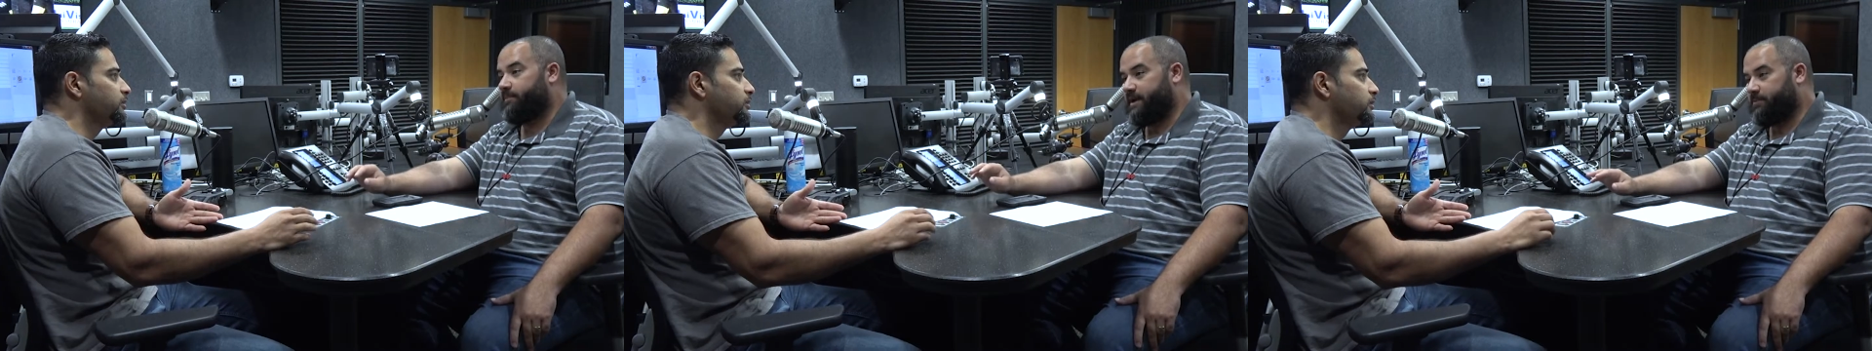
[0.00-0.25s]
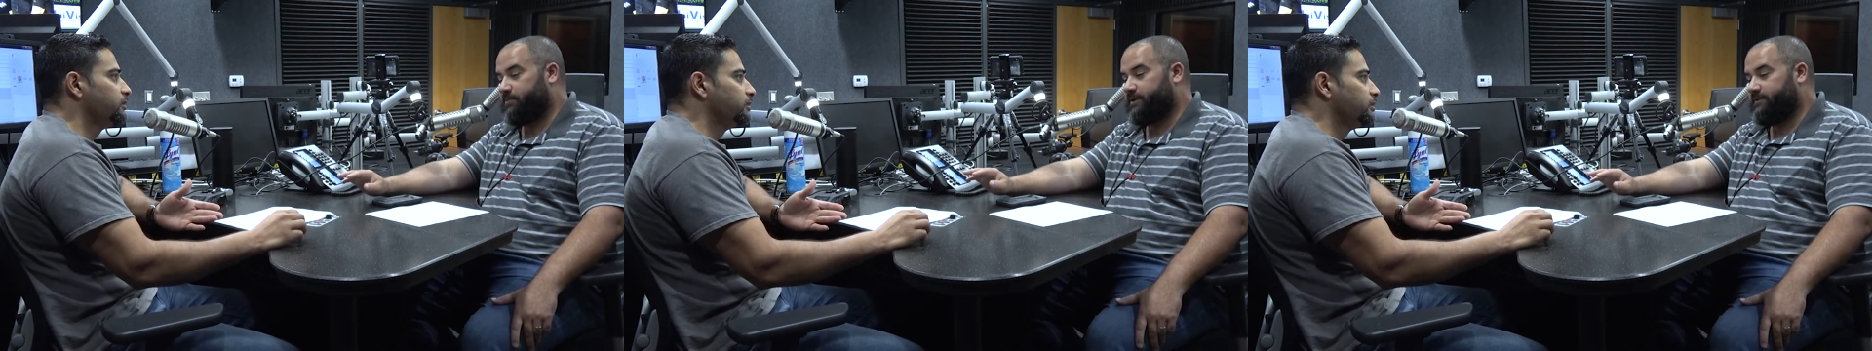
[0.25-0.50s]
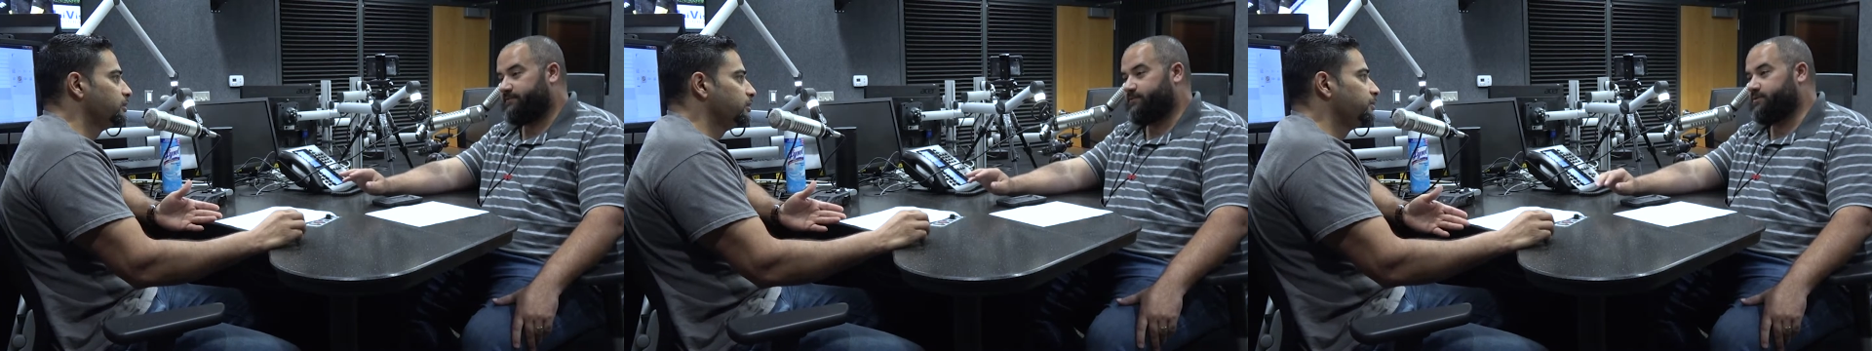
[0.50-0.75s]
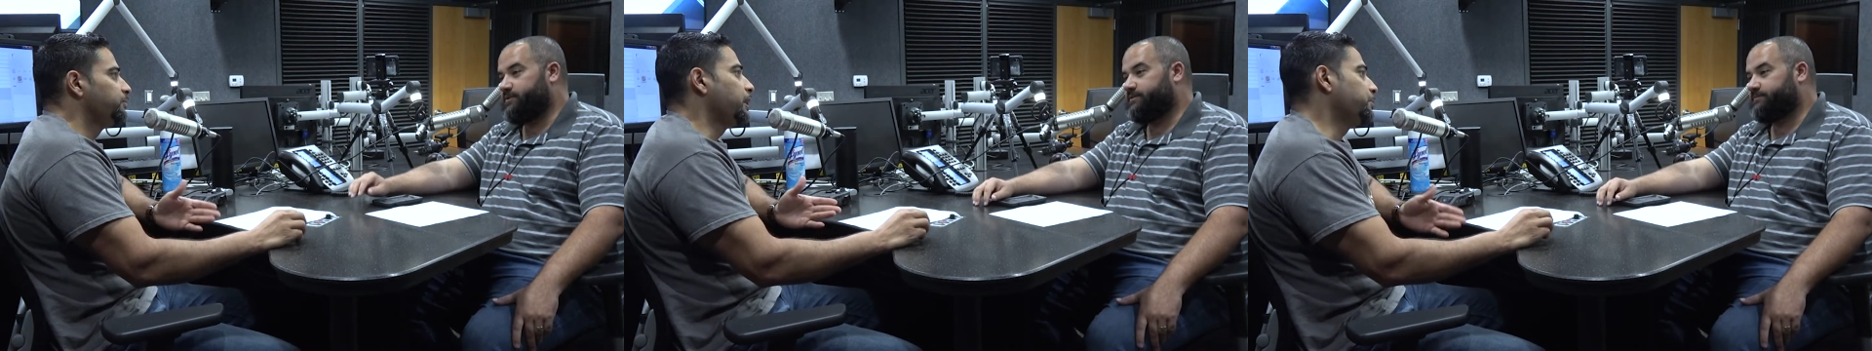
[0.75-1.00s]
Speaker 1: Paper Plate
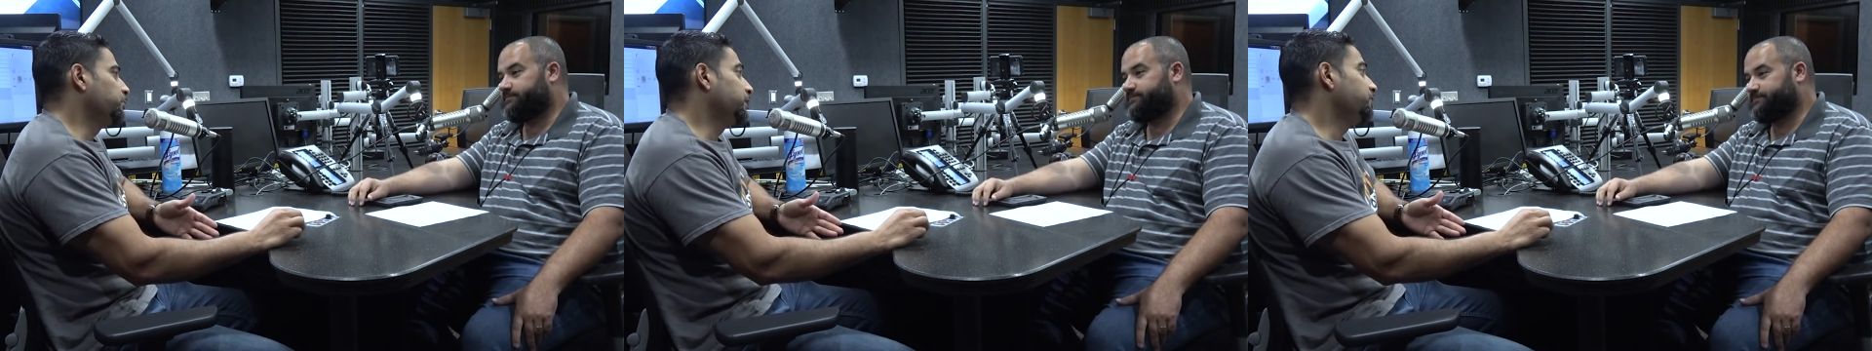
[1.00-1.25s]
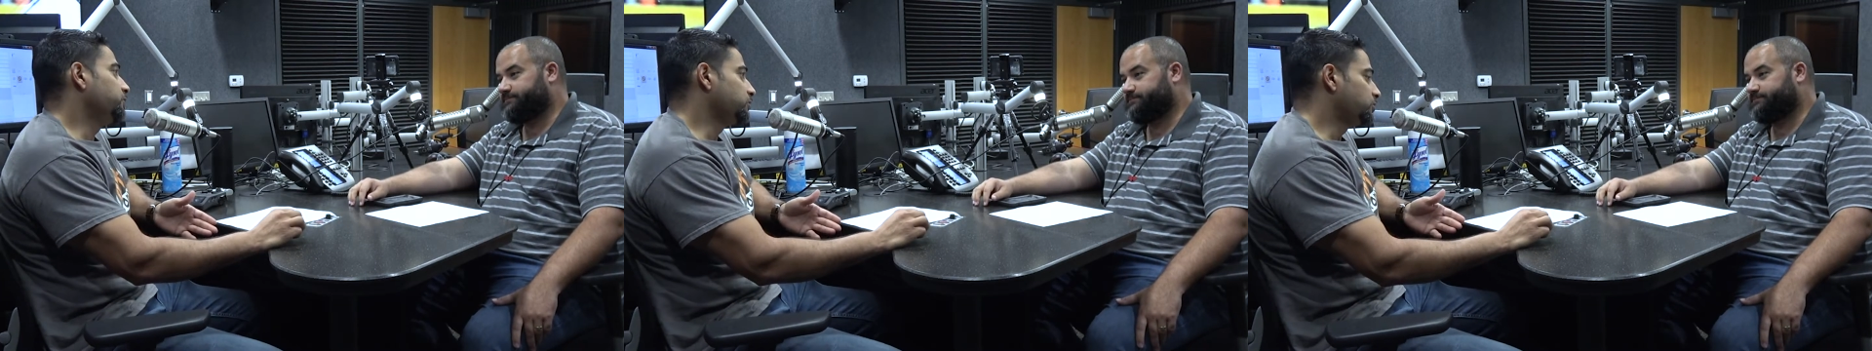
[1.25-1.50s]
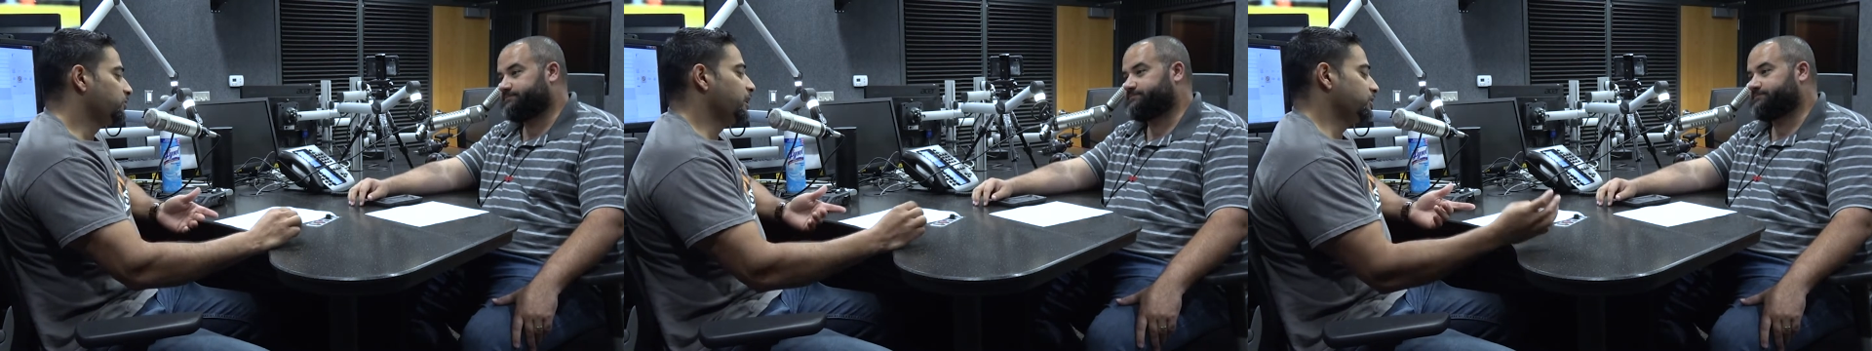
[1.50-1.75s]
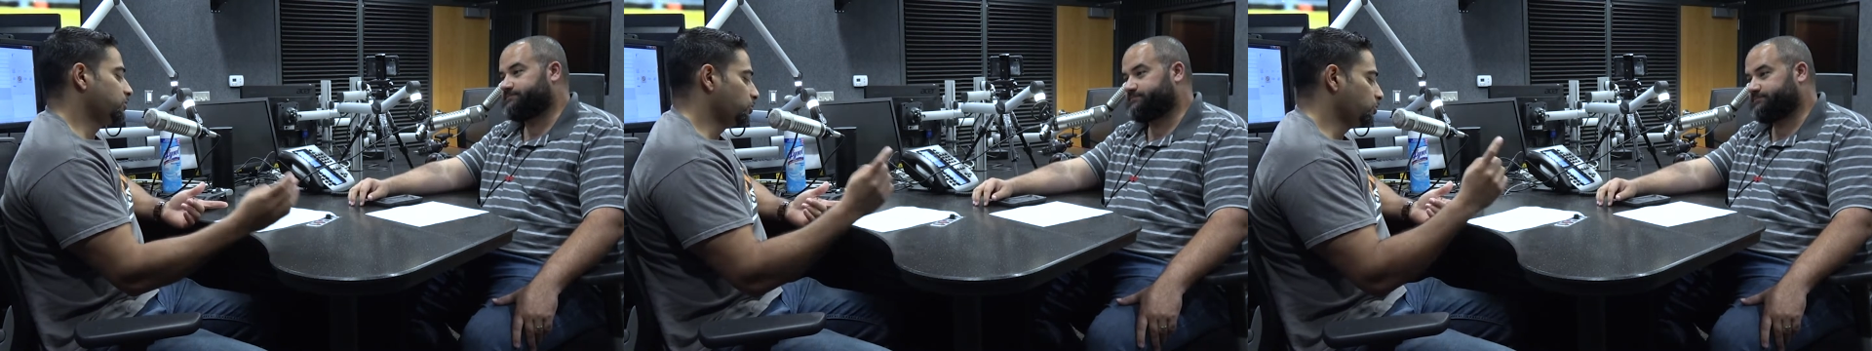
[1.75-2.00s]
Foods. Paper Plate Foods, okay,
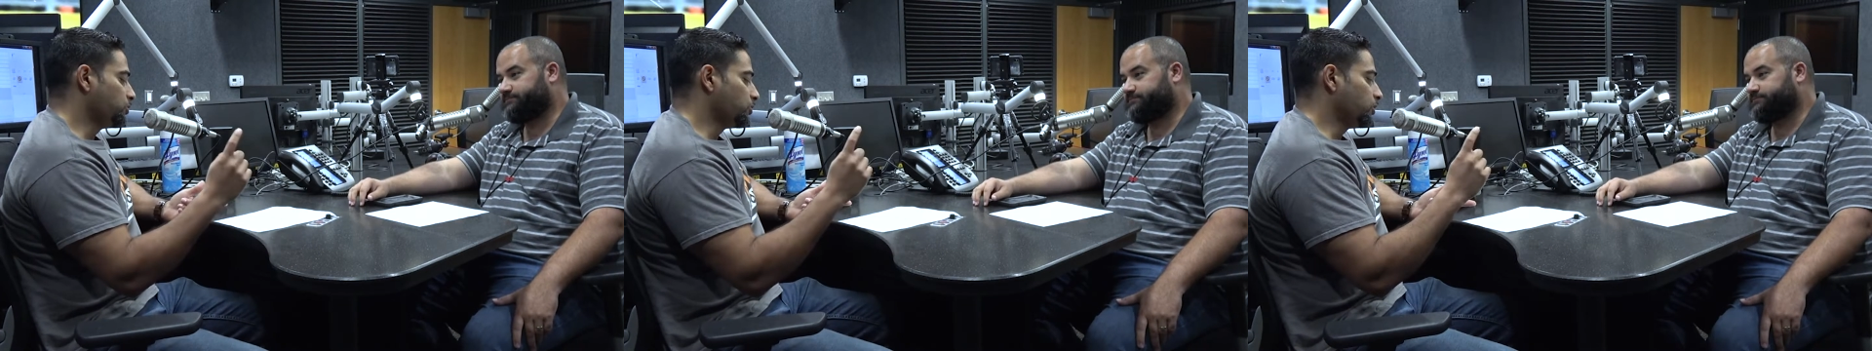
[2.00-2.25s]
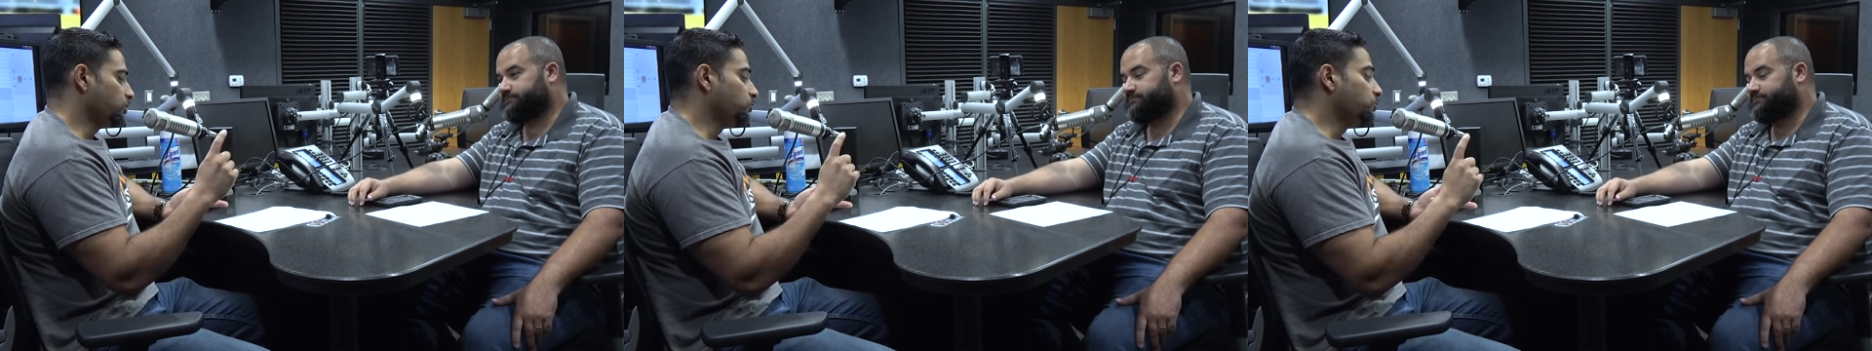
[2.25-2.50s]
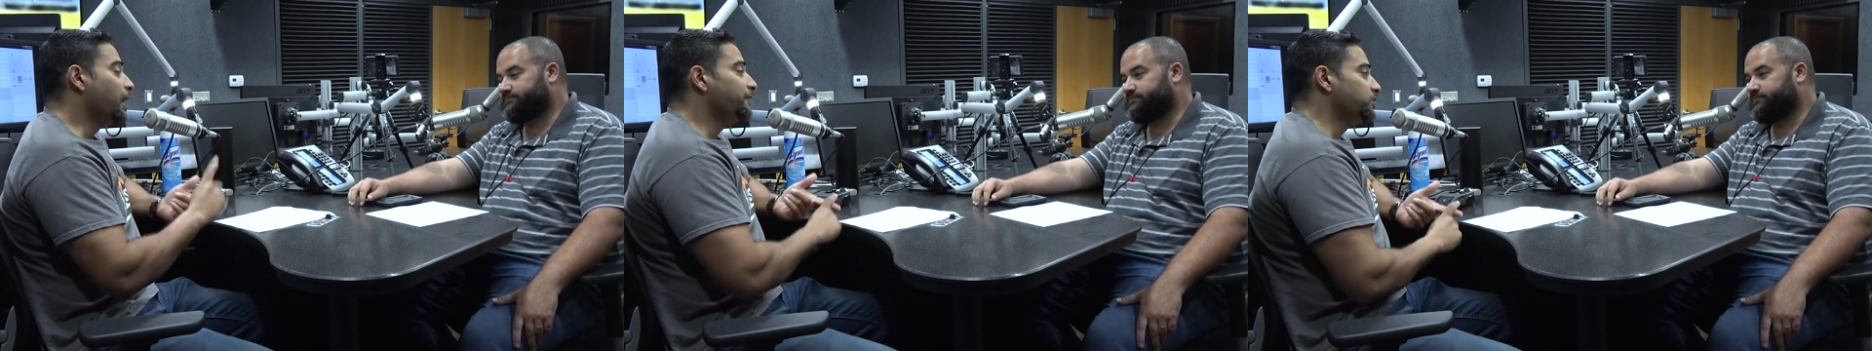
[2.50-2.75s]
so you have